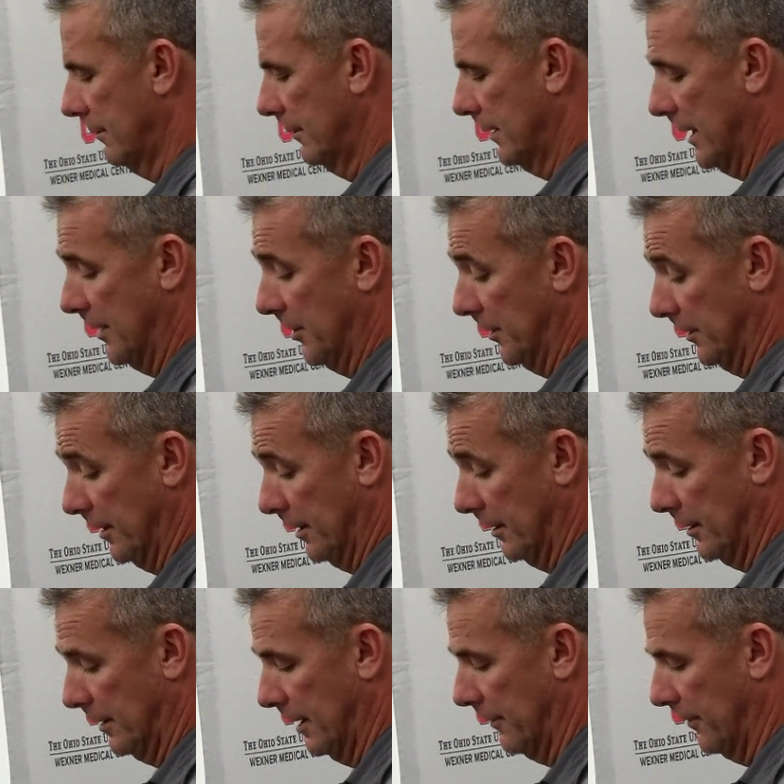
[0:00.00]
I just
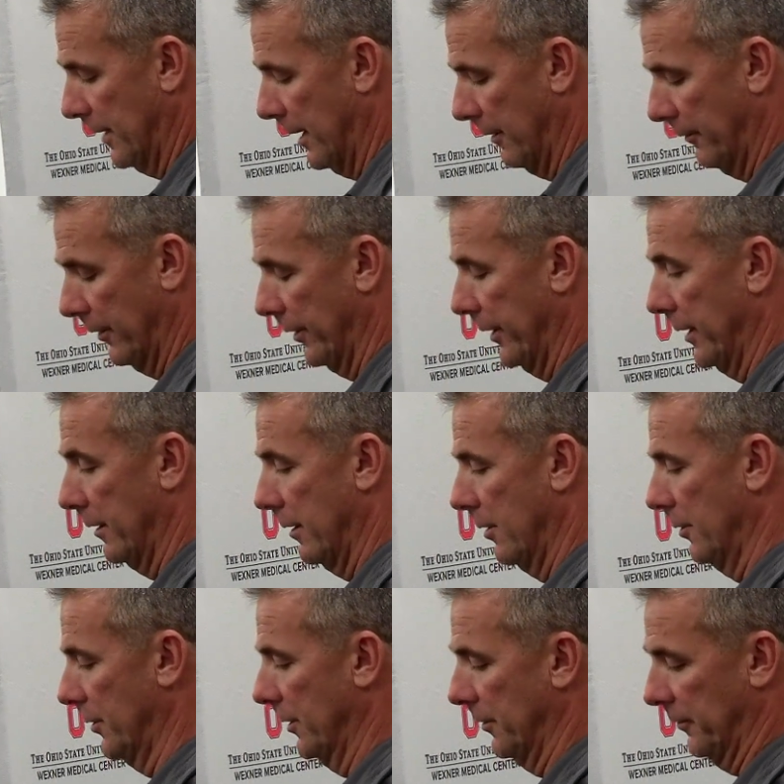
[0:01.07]
love, Tuff and I are very
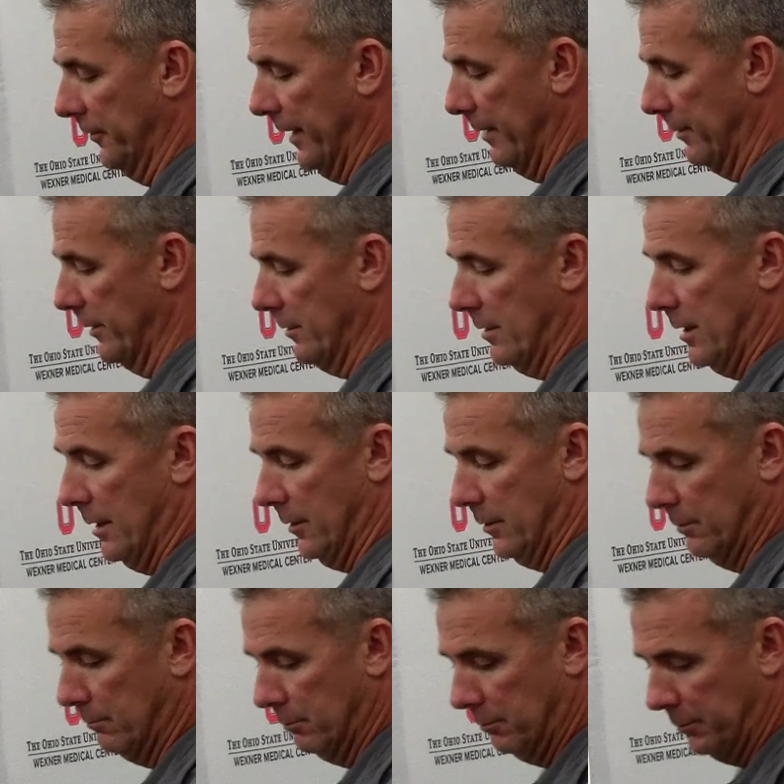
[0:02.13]
close. His family's
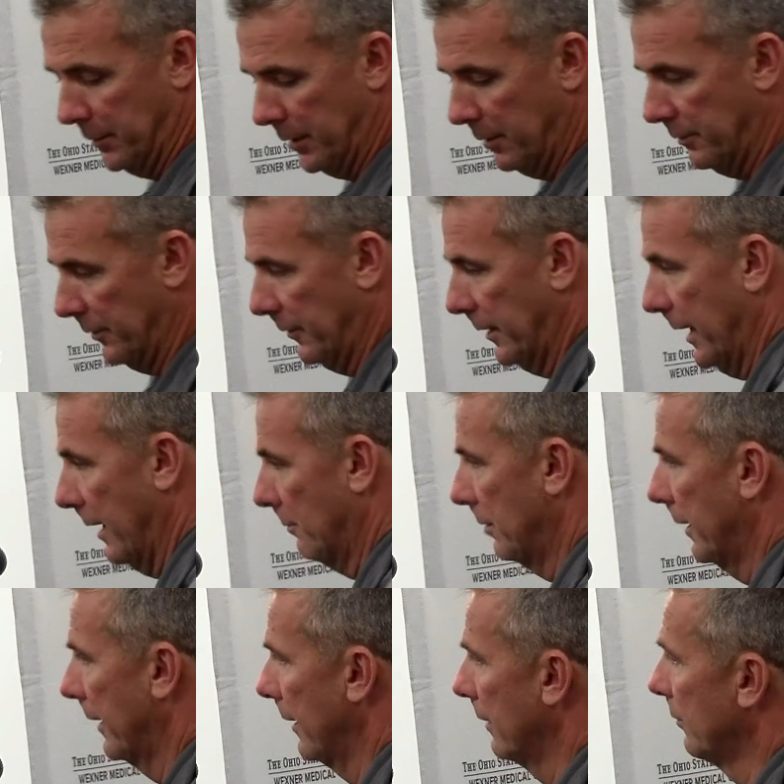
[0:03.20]
awesome. You know, his dad
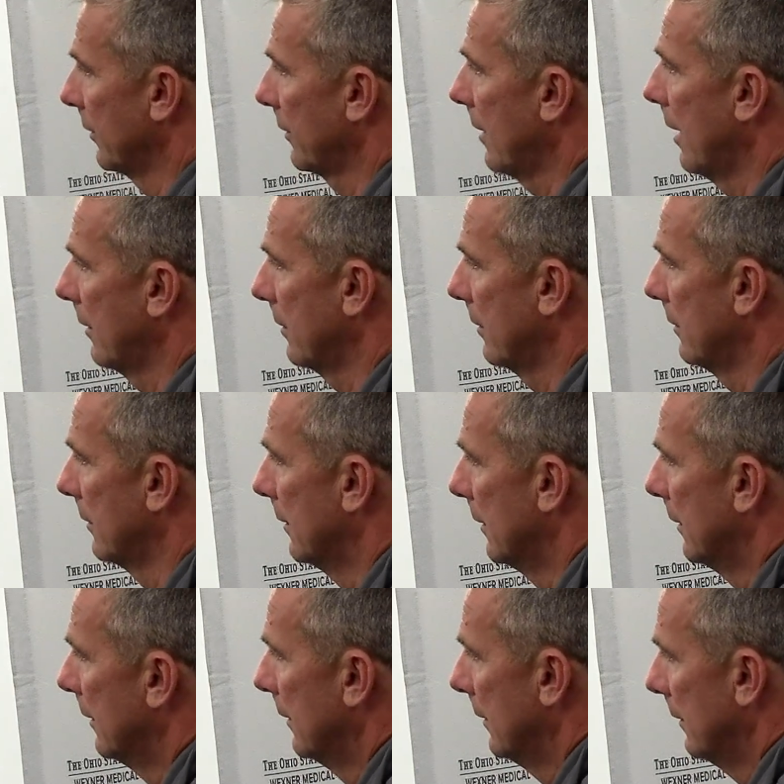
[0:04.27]
played at Wisconsin,
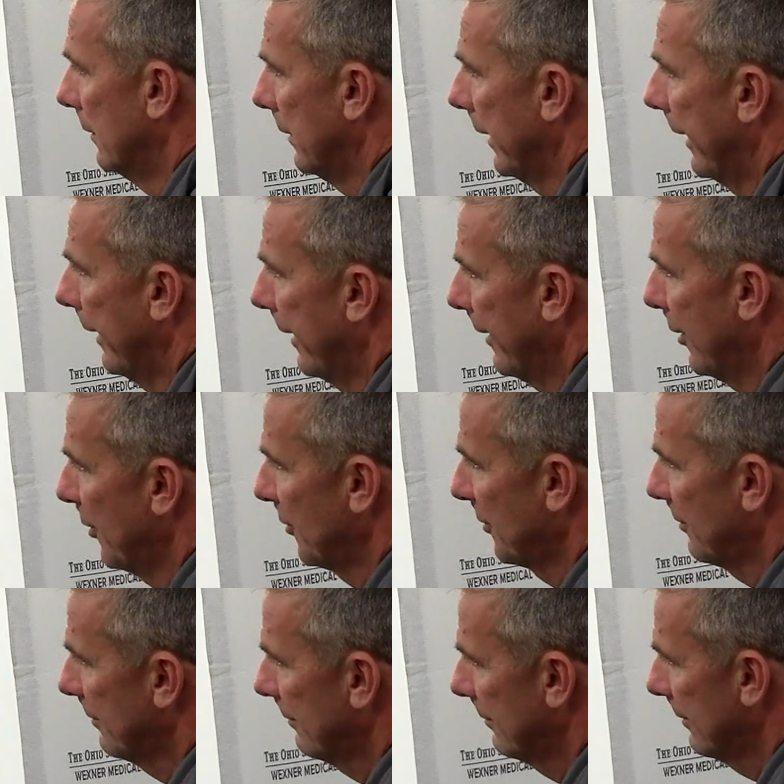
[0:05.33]
and I
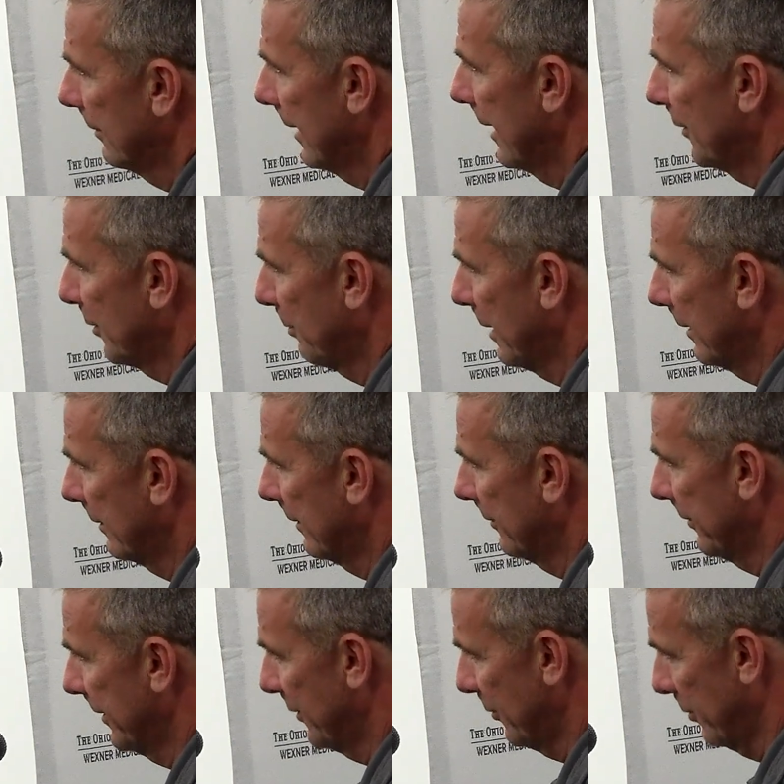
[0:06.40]
always asked him about
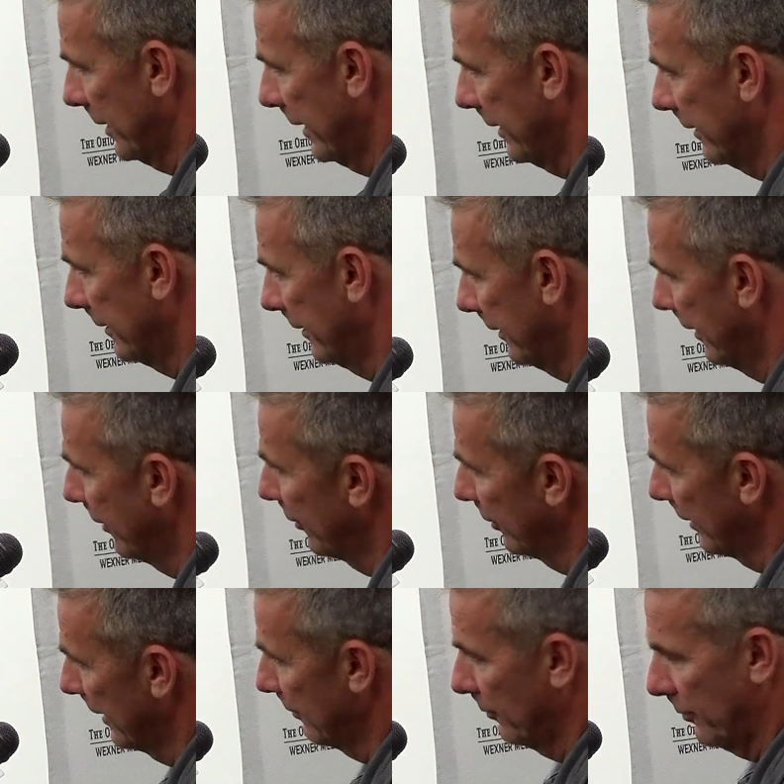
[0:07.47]
if he's related to the
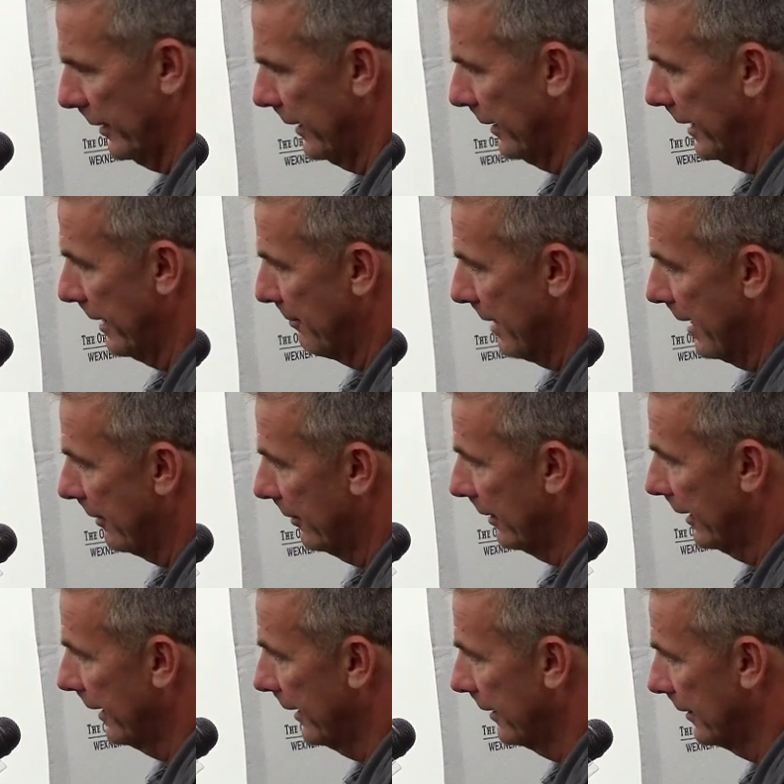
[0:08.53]
other, that great linebacker
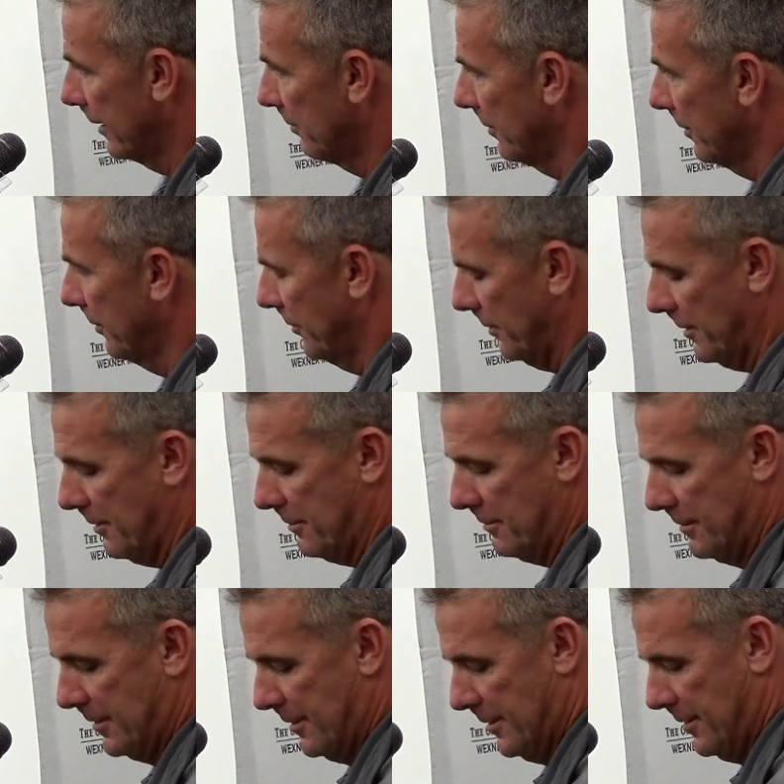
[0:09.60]
they had a couple years ago.
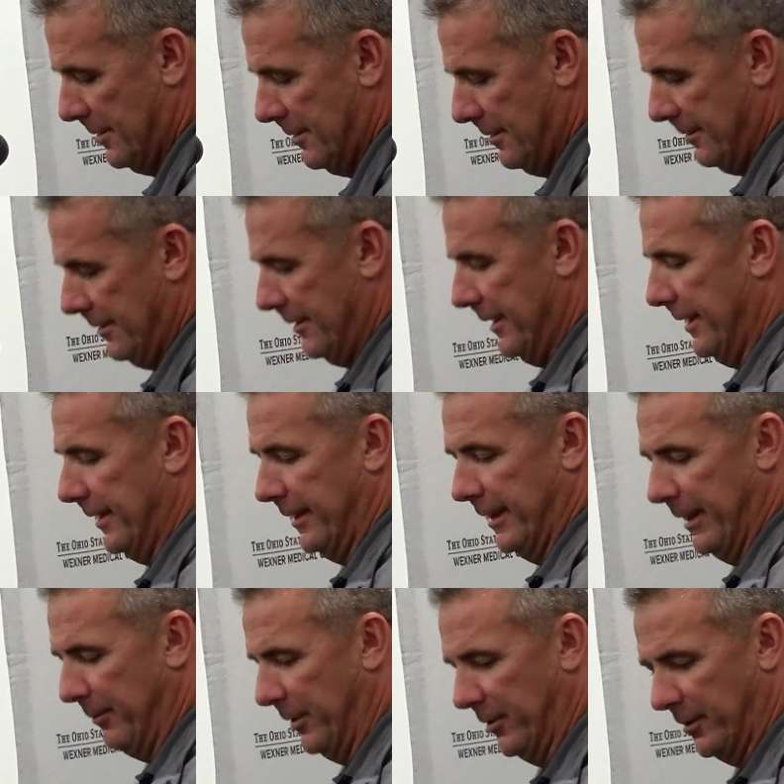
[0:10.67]
And he
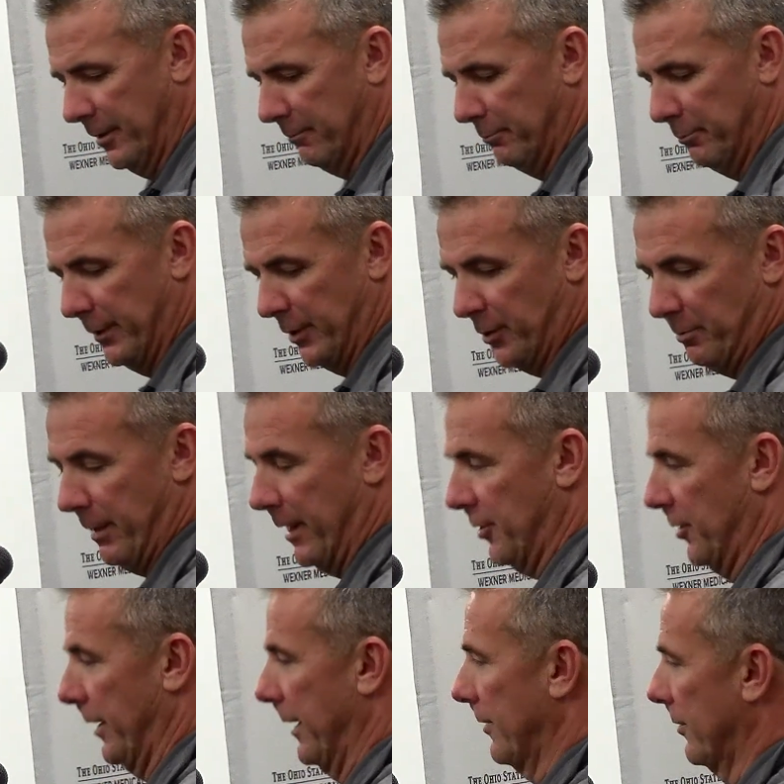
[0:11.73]
gave me some
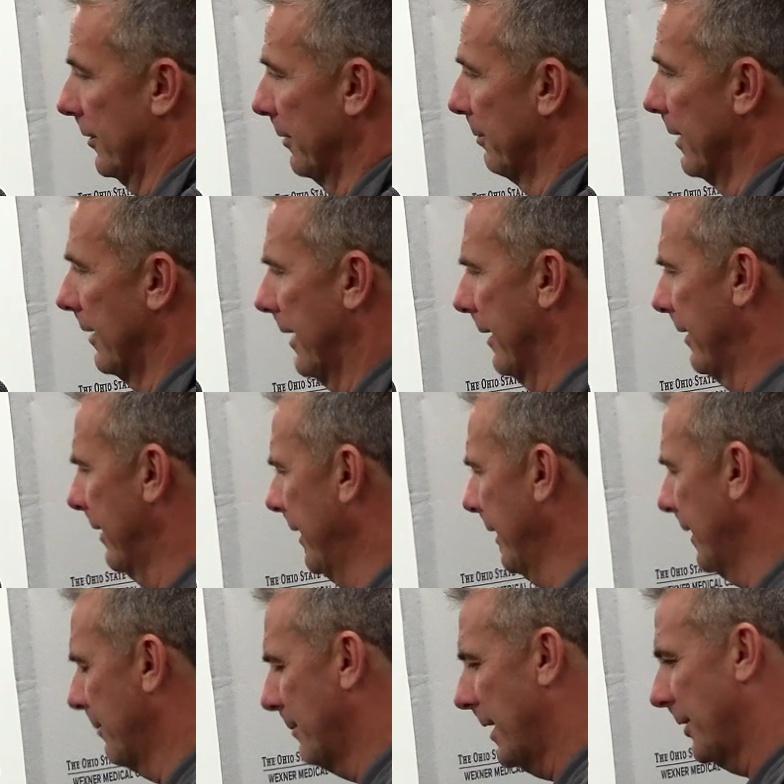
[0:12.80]
mishmash answer about, I
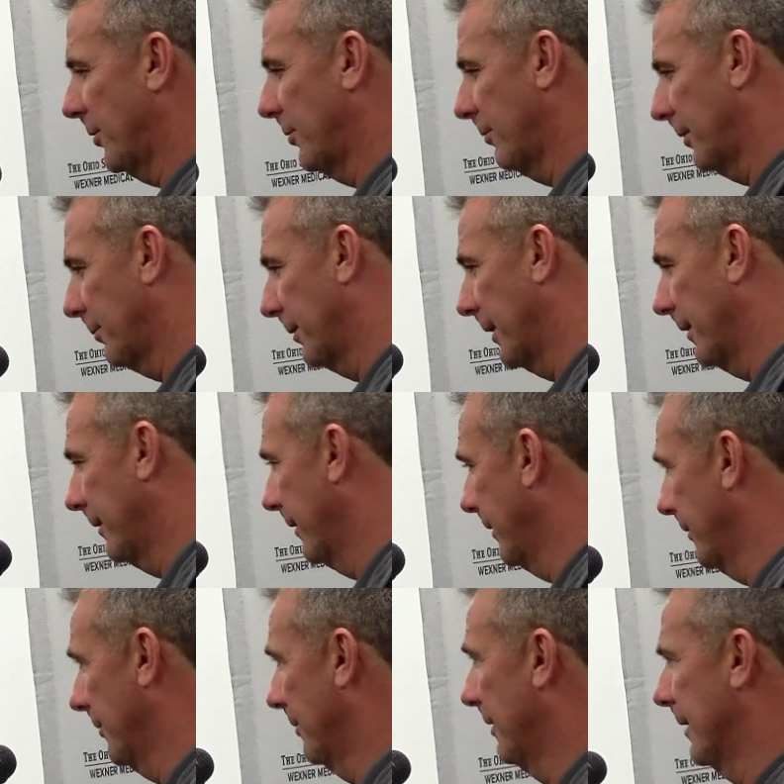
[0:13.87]
think, I'm not sure, but I think,
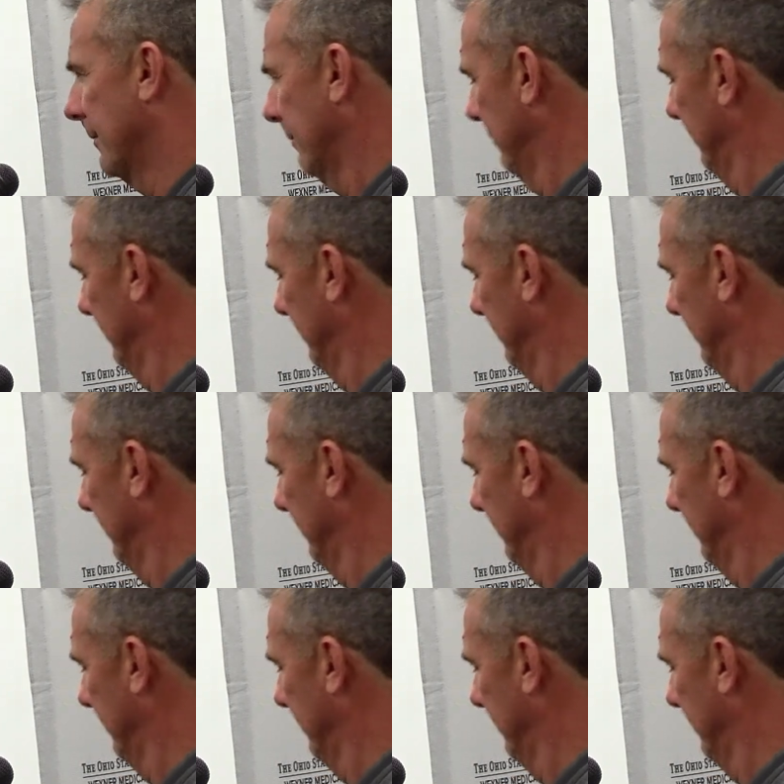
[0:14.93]
you know, I don't.